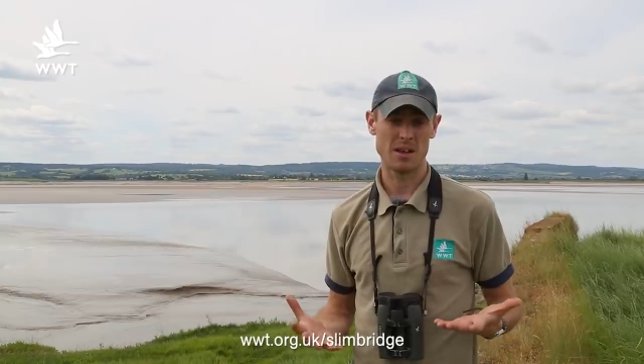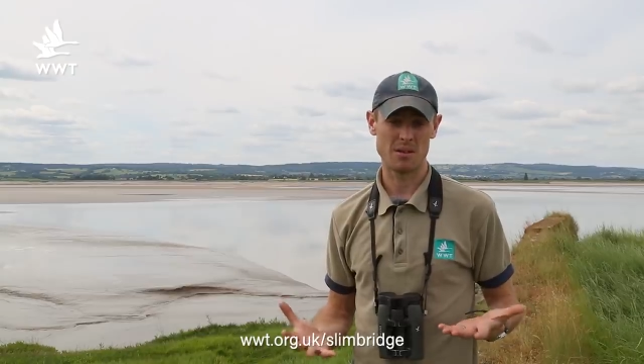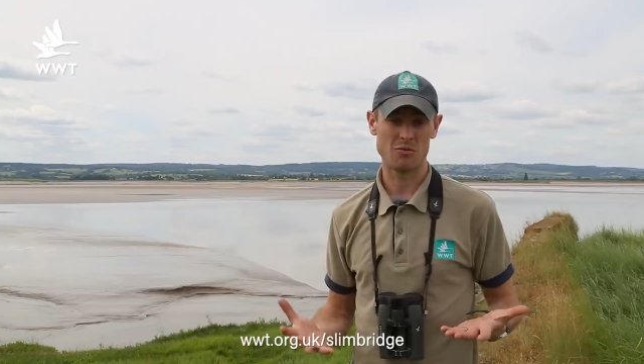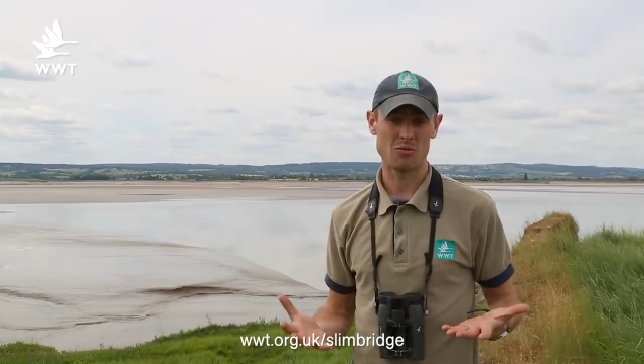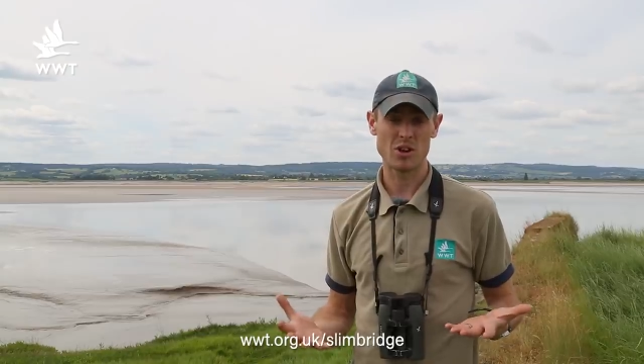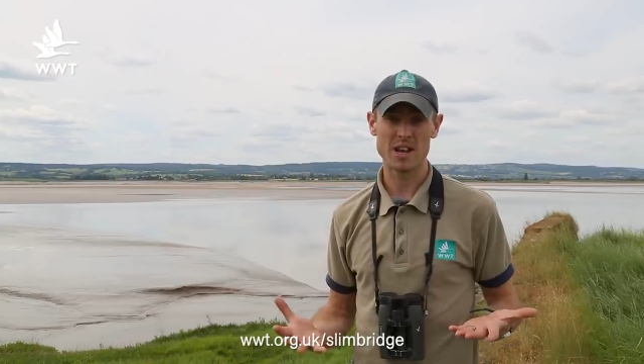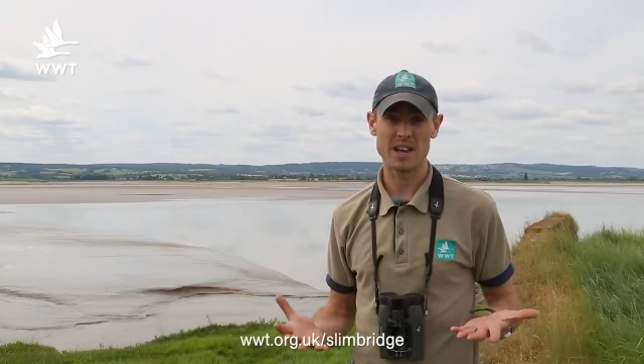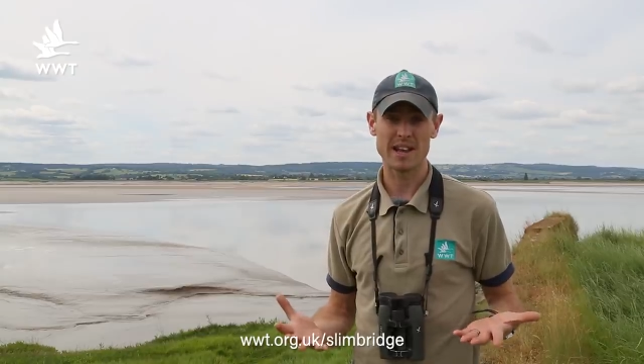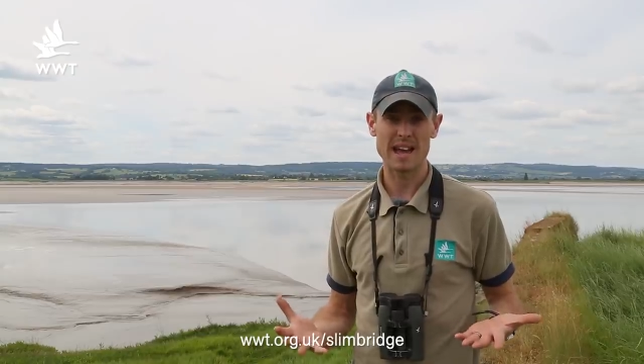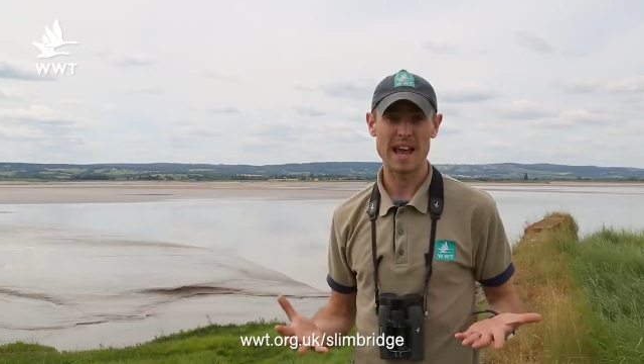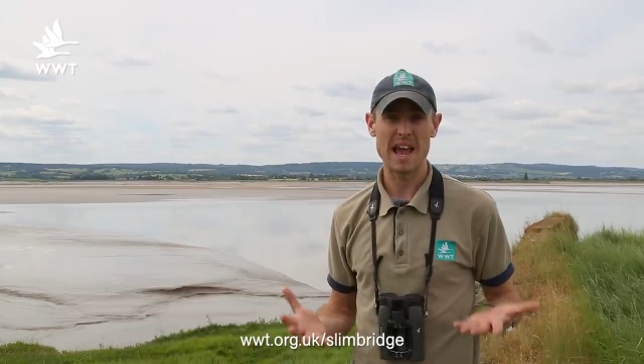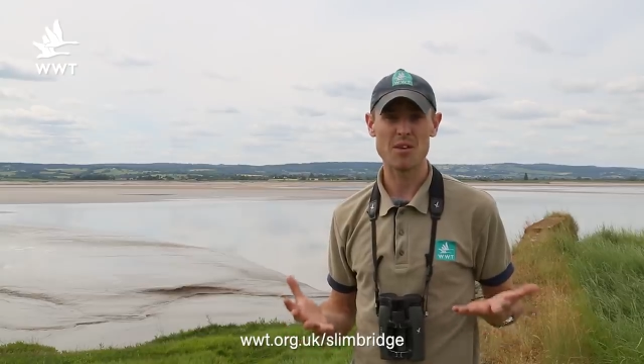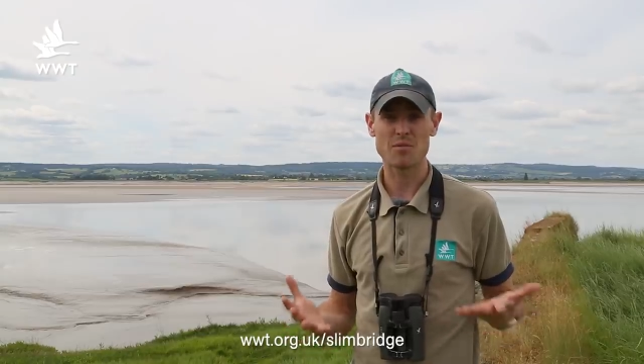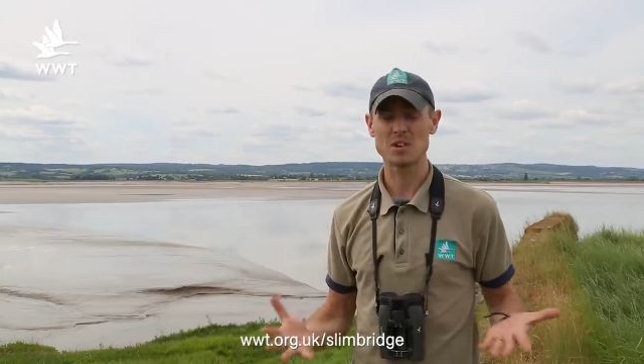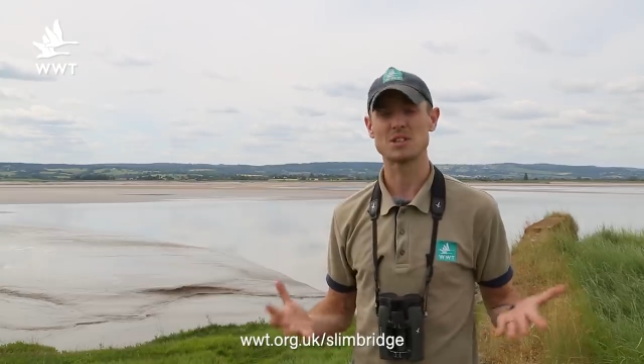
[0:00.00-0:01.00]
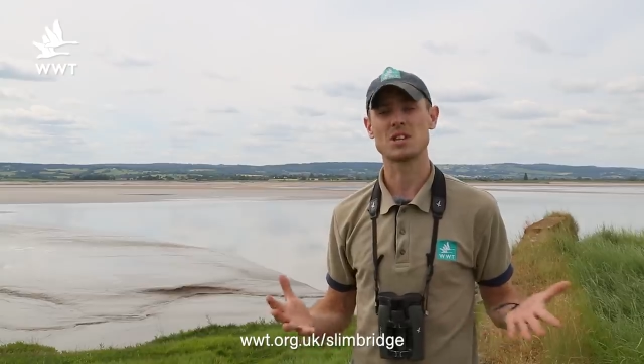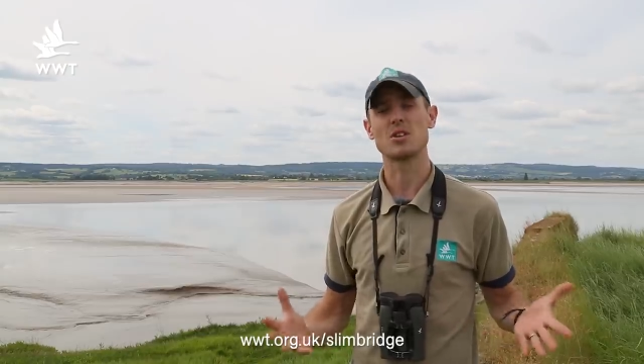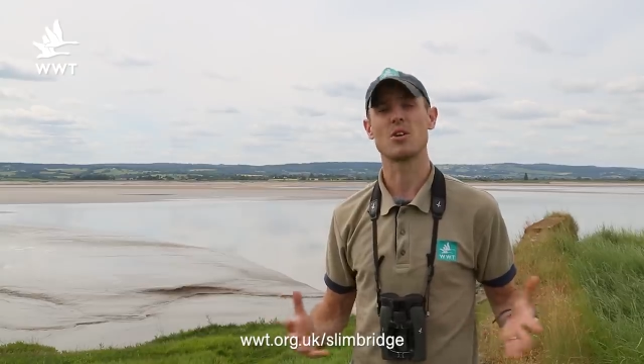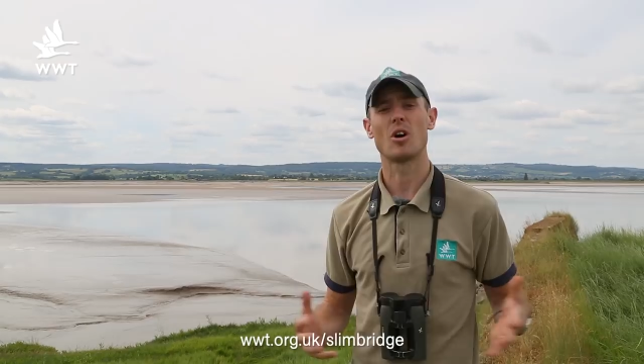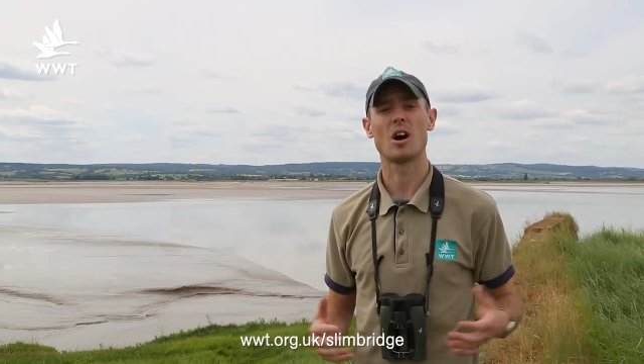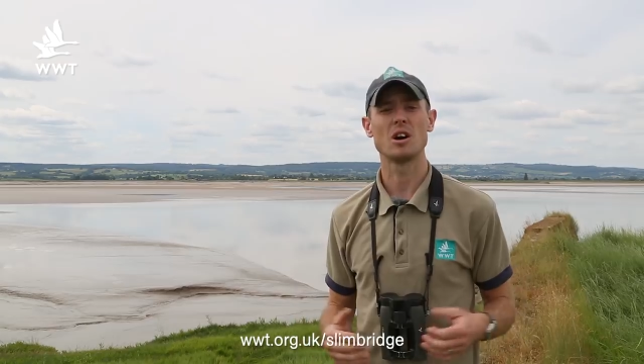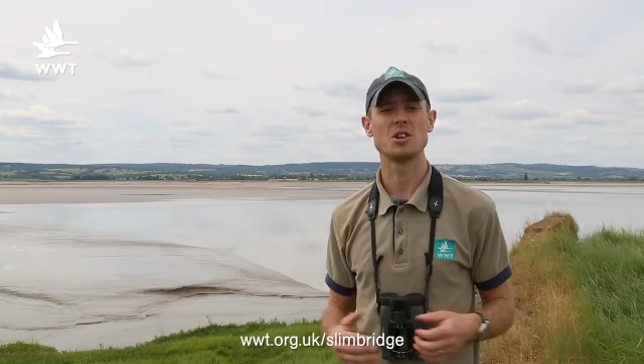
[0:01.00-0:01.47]
really every
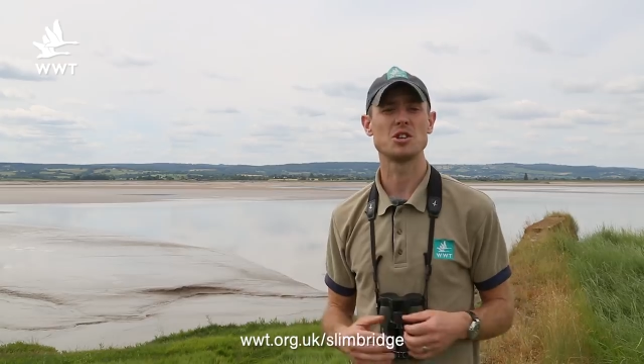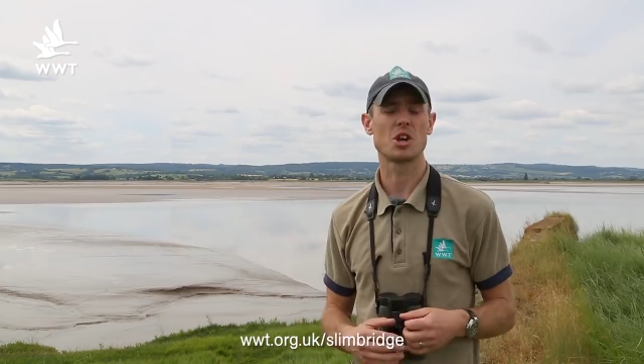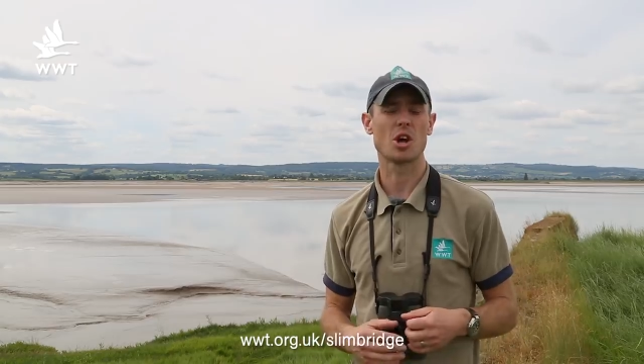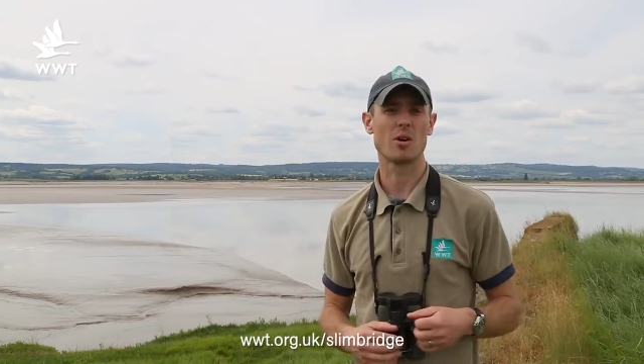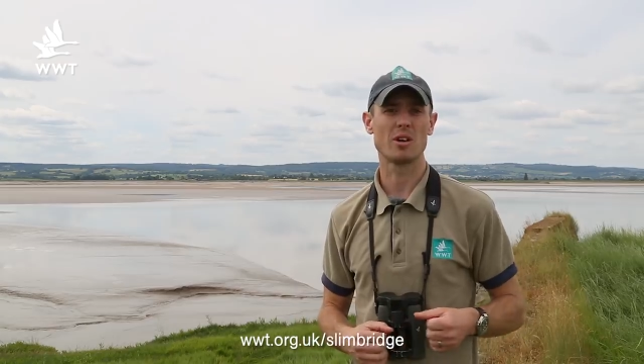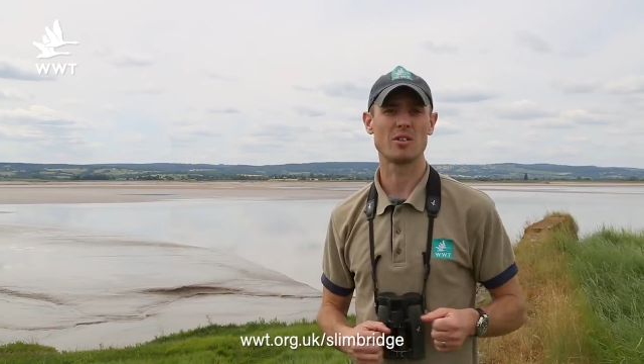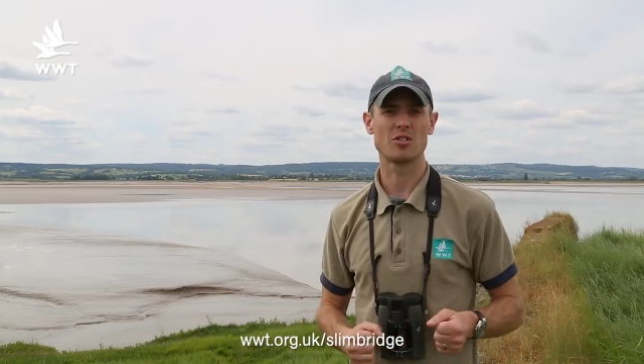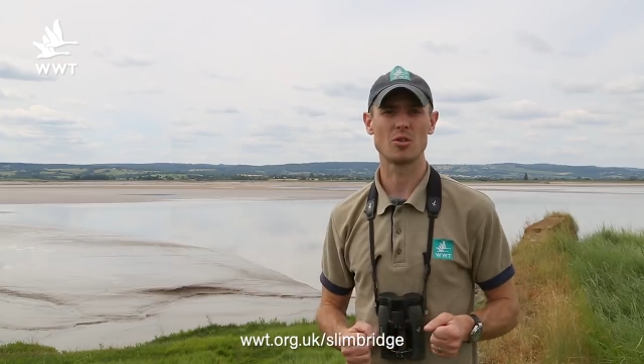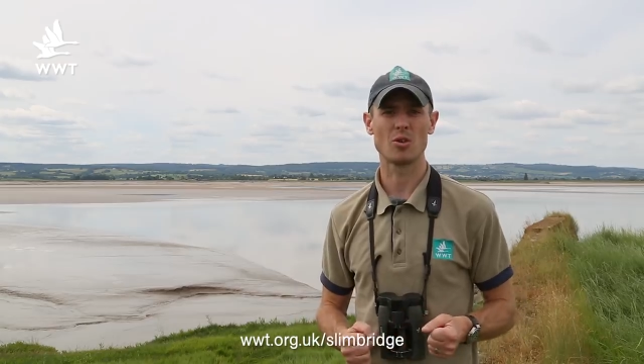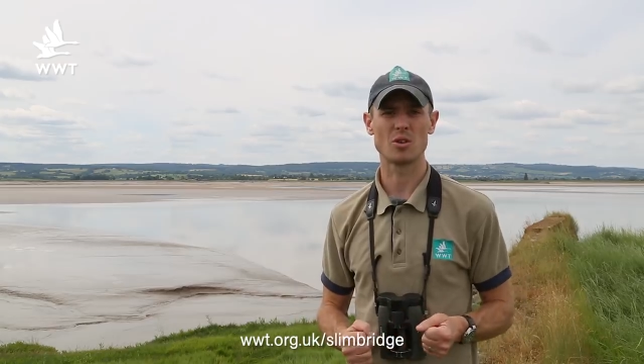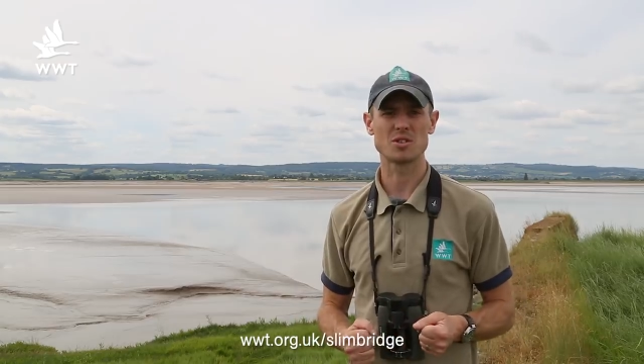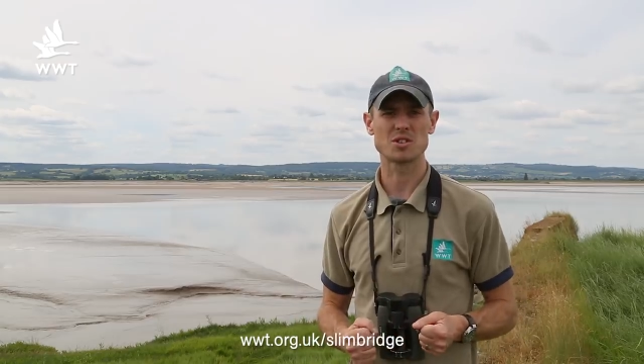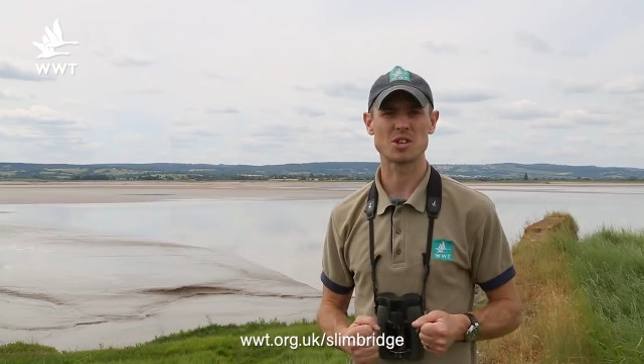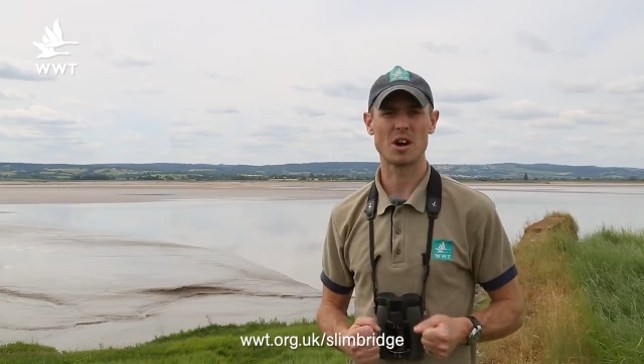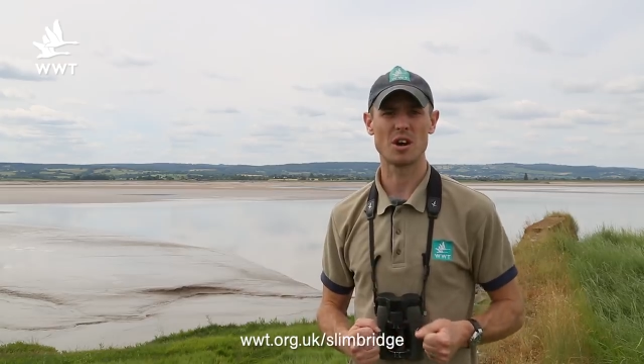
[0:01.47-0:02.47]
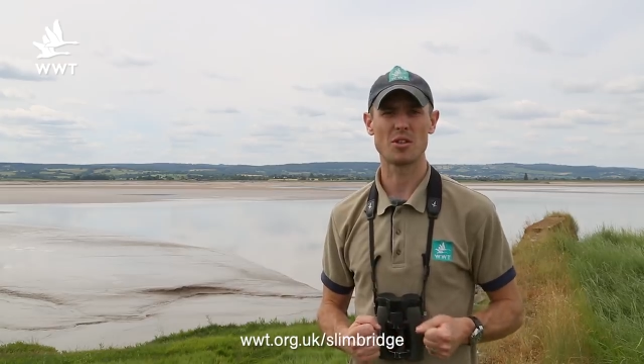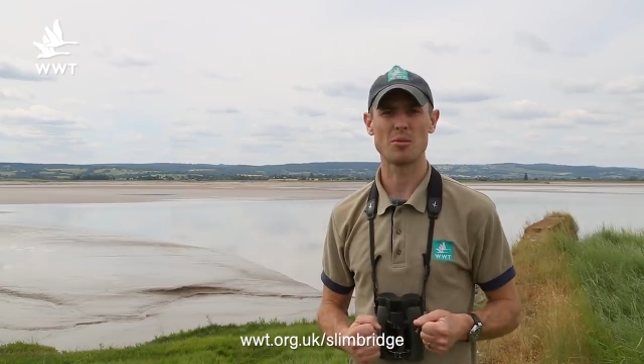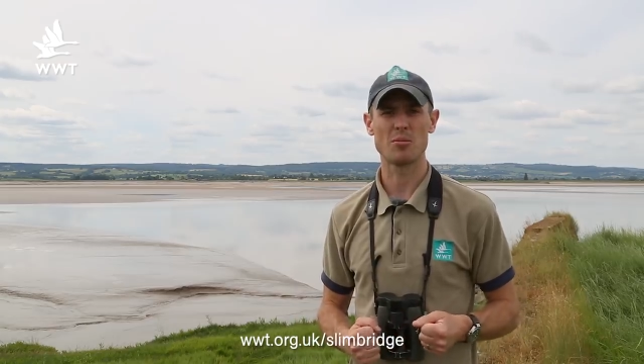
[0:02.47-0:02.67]
single hide you go into on site at